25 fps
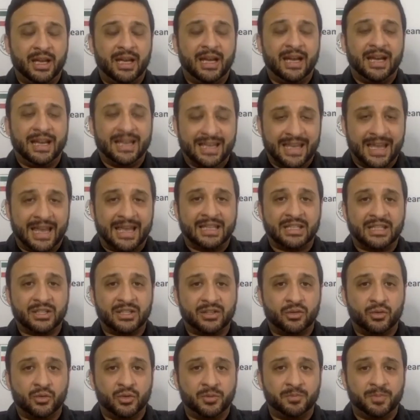
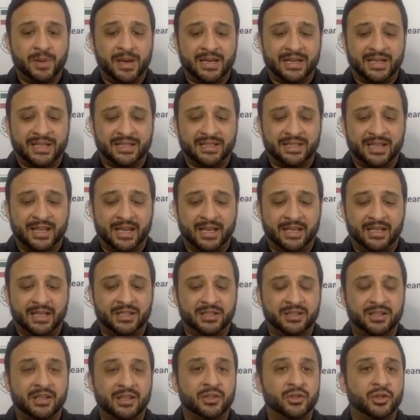against Uzbekistan
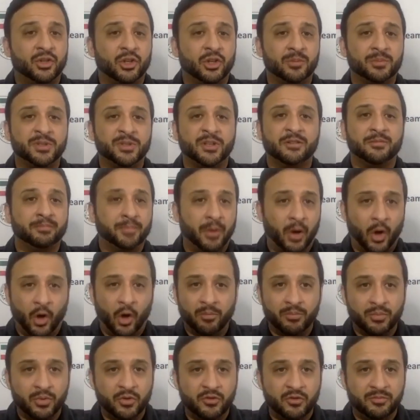in terms of
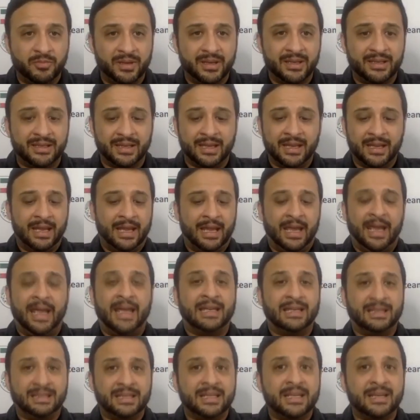ball movement
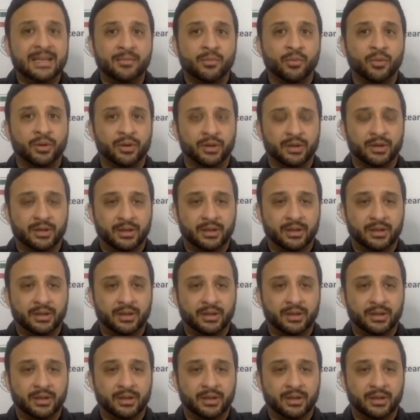and teamwork?